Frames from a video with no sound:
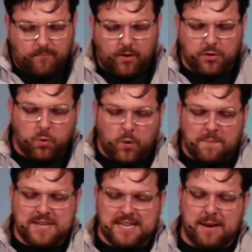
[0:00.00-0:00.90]
The
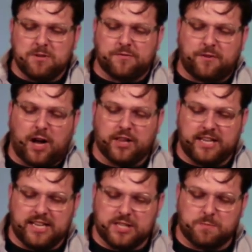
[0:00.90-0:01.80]
woman named Folly
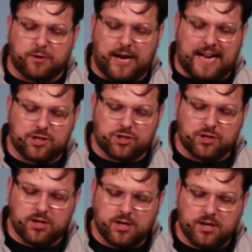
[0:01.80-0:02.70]
is brash.
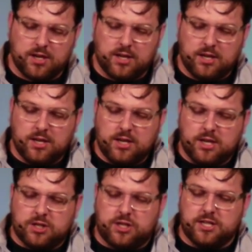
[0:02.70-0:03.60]

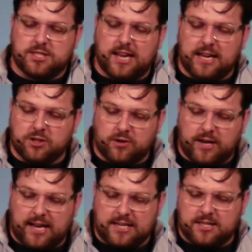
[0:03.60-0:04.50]
She is
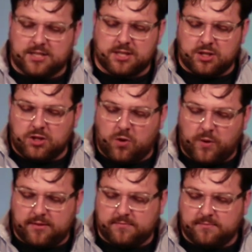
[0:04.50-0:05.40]
ignorant and doesn't know
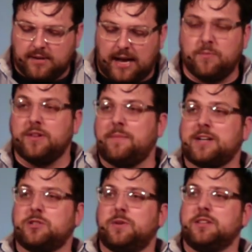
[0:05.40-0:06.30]
it. I'm, I'm
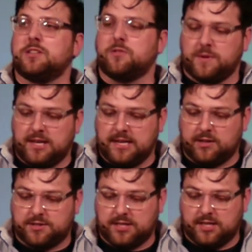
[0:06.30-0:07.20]
actually reading this from the
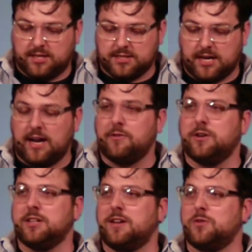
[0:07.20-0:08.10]
NLT because I, I really
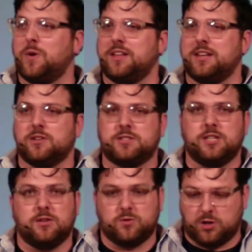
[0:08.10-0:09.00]
love the way the
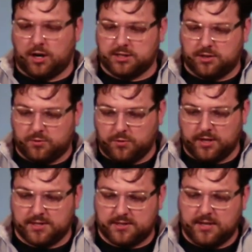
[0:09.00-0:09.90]
NLT talks through
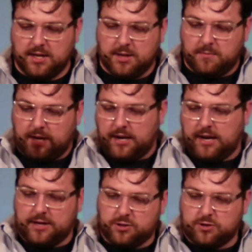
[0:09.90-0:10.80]
this. But
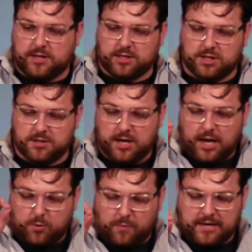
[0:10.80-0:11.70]
as your translation,
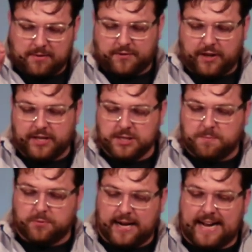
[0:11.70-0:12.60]
the woman named Folly is
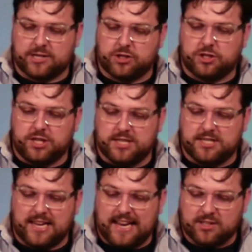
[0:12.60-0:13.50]
brash. She is
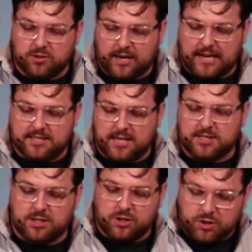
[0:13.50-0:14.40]
ignorant and
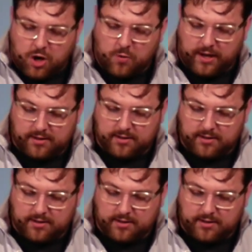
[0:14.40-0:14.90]
doesn't know it.